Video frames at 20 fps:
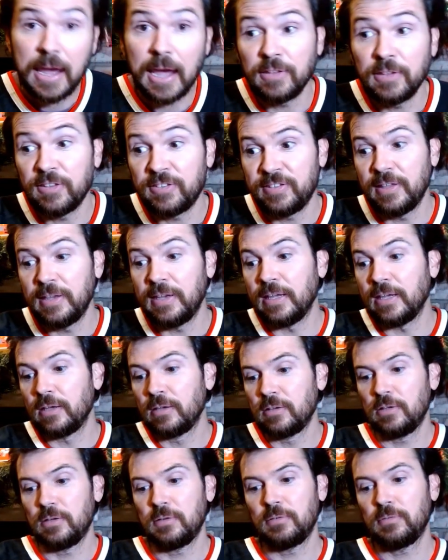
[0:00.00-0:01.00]
Kansas
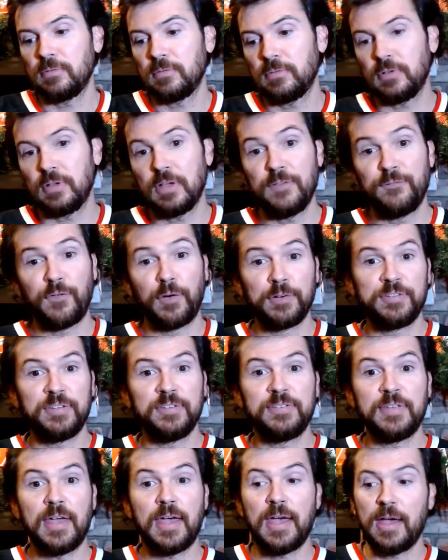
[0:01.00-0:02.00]
City
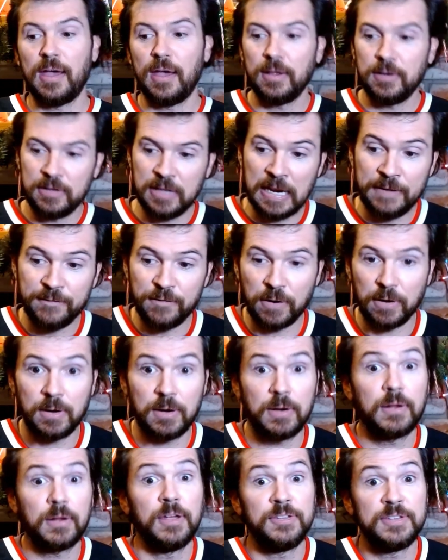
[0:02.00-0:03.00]
versus
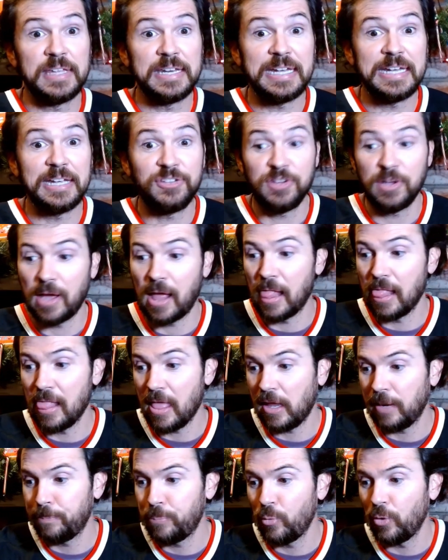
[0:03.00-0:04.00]
Denver is going to get you a
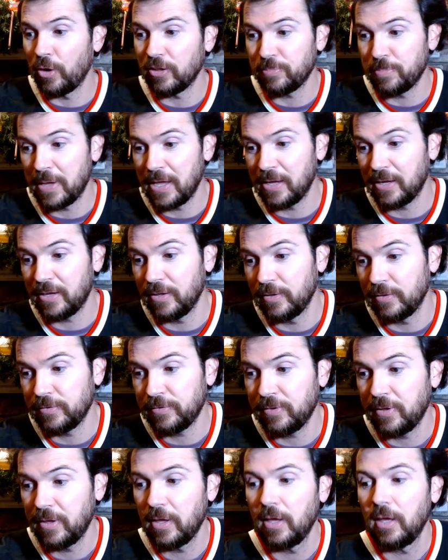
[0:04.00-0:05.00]
lot of points, man,
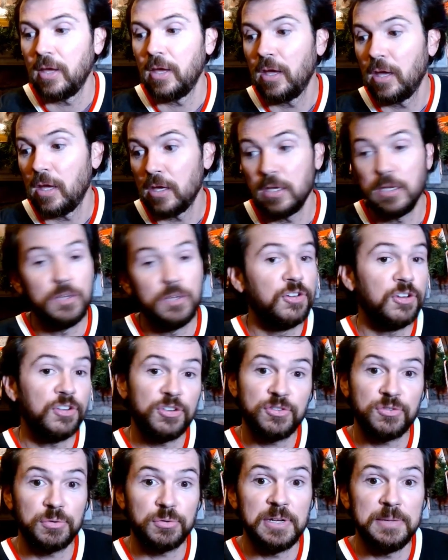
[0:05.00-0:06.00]
because you
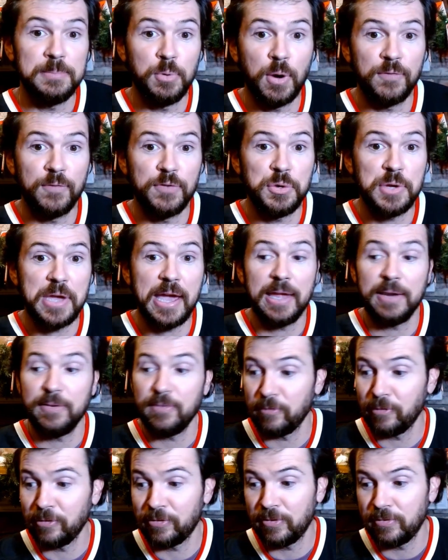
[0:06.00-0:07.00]
just stream whoever you
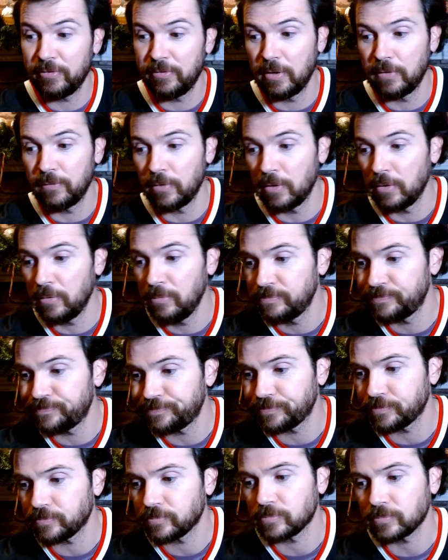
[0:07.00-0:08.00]
can versus Denver.
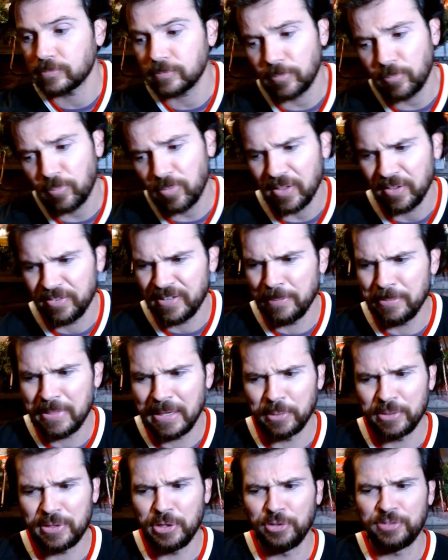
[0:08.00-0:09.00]
Same
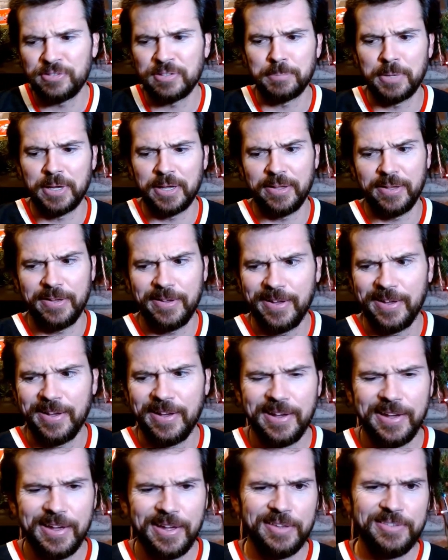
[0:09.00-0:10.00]
thing with Houston, but
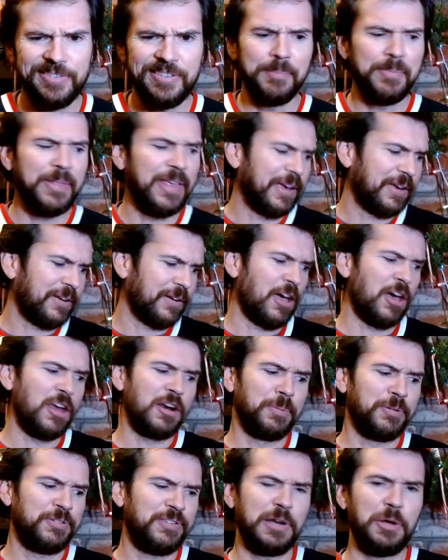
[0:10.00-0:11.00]
it's some like
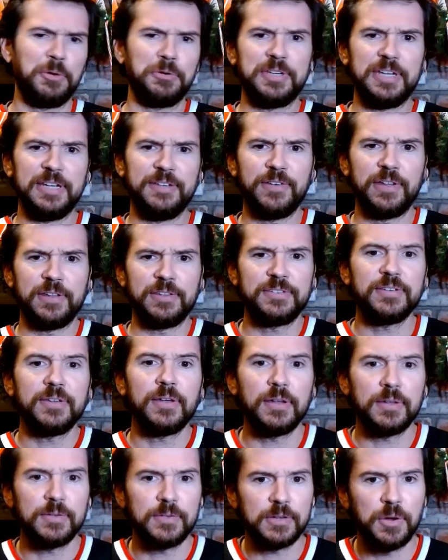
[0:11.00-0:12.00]
100% owned defense
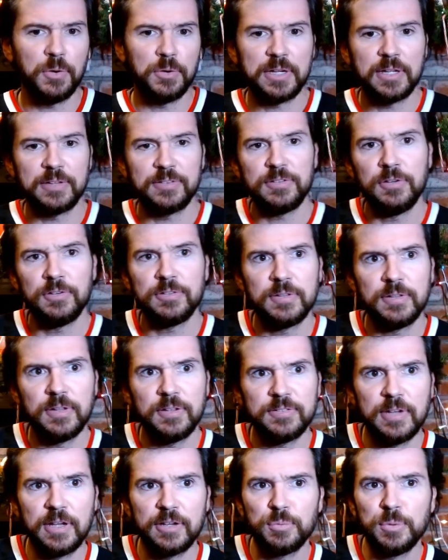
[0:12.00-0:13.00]
going against Houston
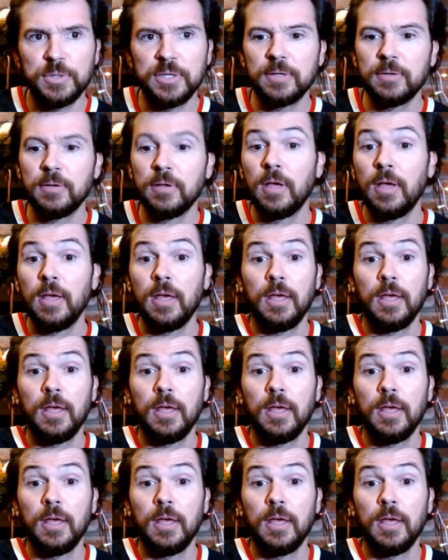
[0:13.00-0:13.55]
this next week.